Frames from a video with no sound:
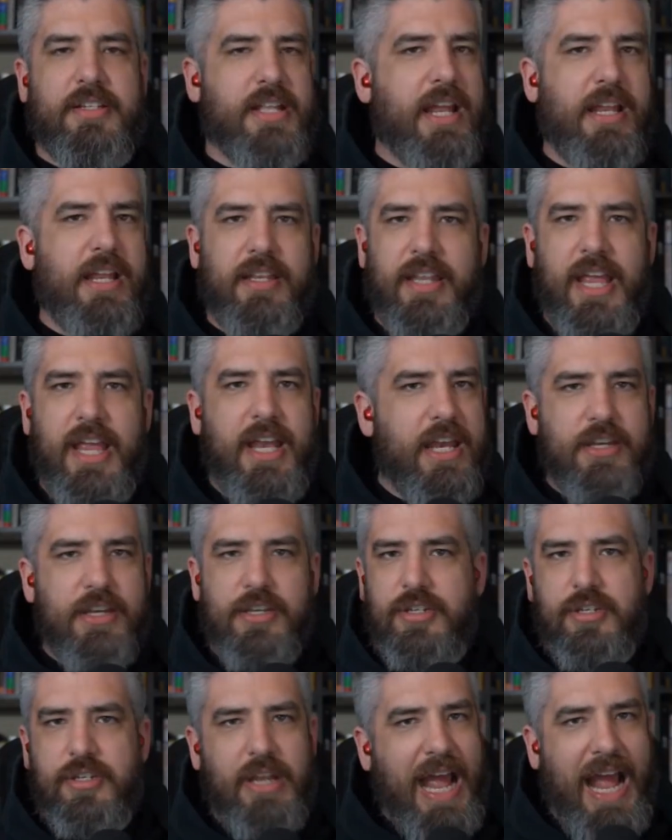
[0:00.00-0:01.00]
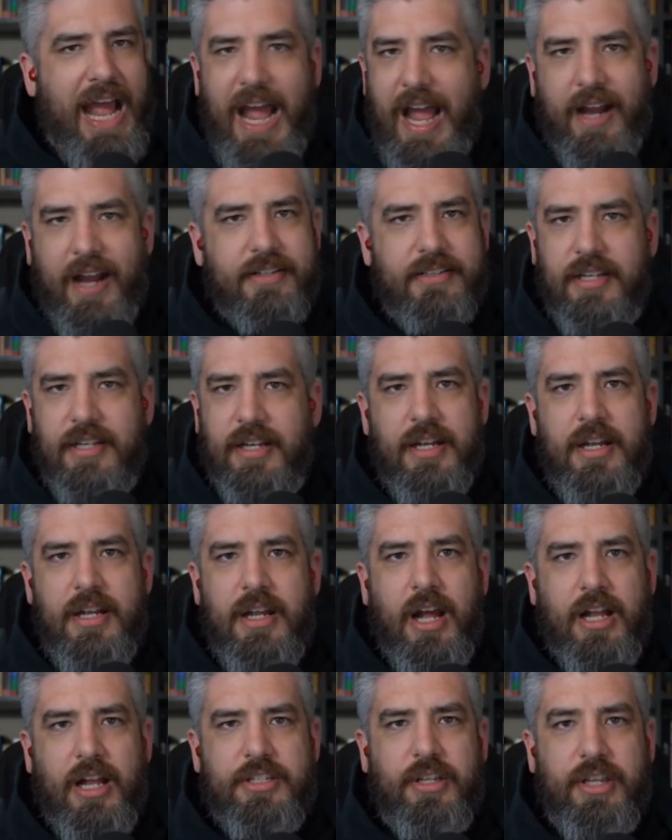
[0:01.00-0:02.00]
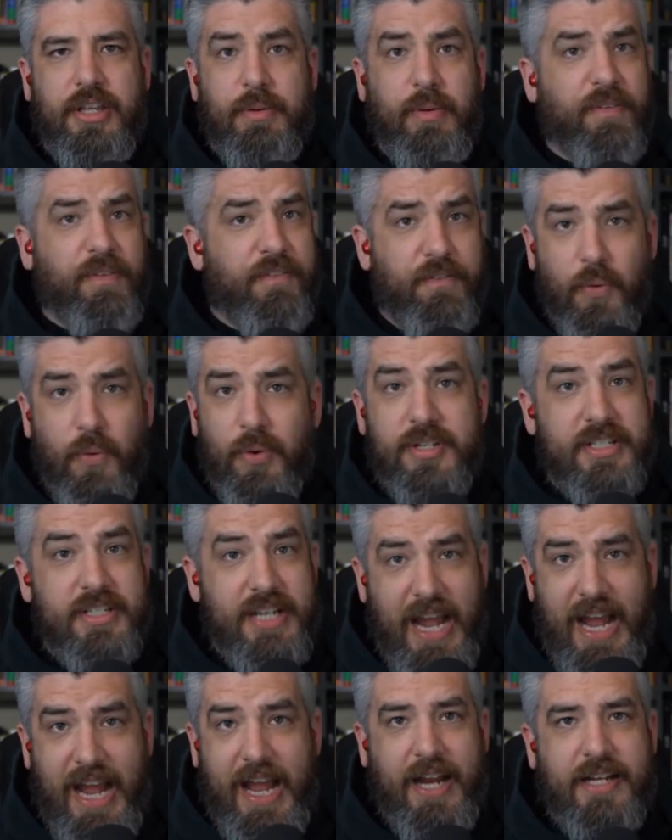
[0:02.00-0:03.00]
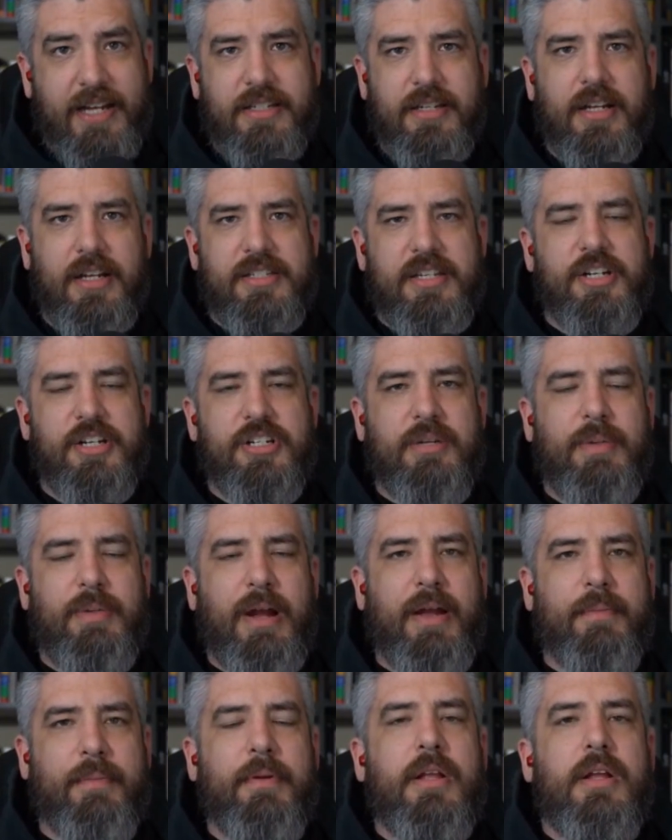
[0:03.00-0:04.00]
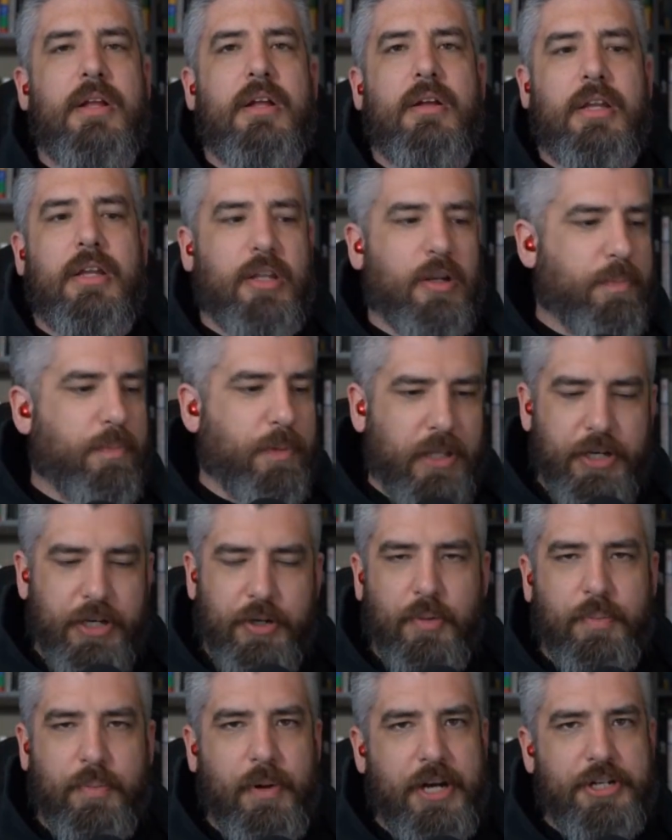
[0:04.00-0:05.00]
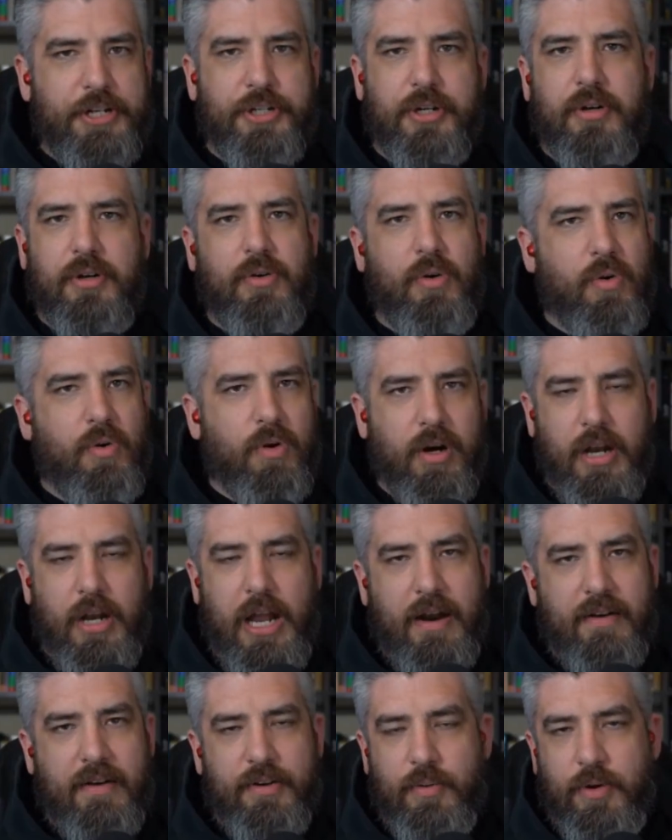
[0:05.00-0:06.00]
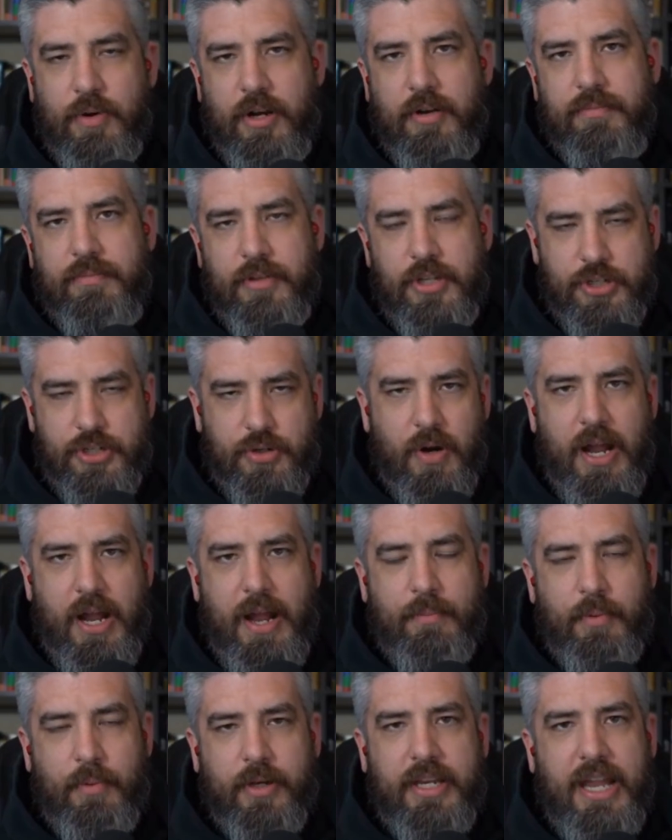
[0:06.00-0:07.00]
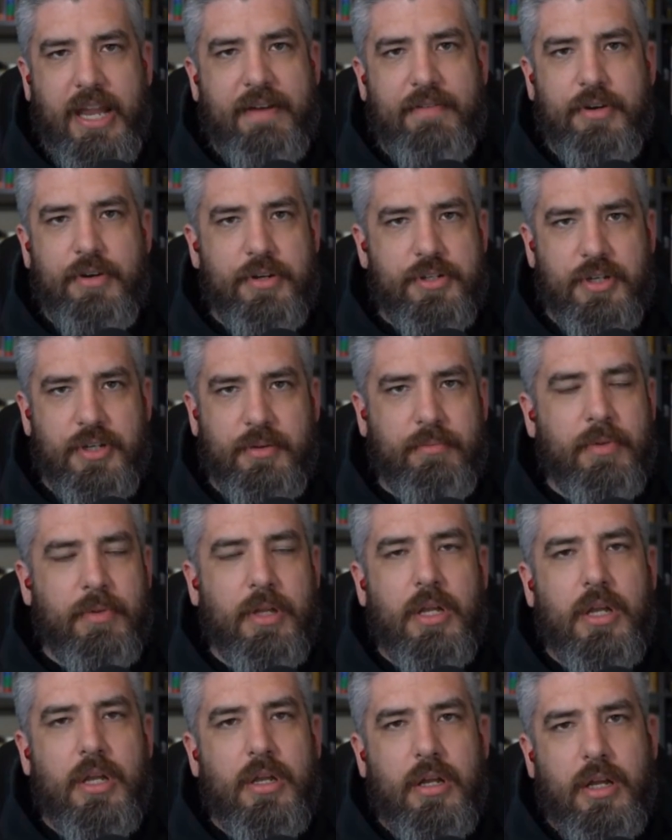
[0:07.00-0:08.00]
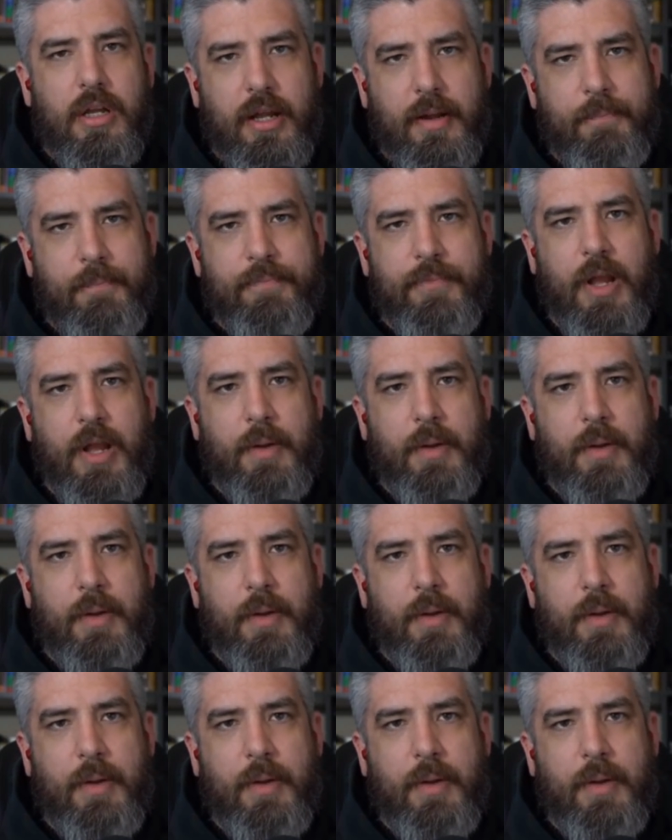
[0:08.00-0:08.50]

They they didn't act until they were forced to act, essentially by either political pressure or however you want to describe what Gavin Newsom um,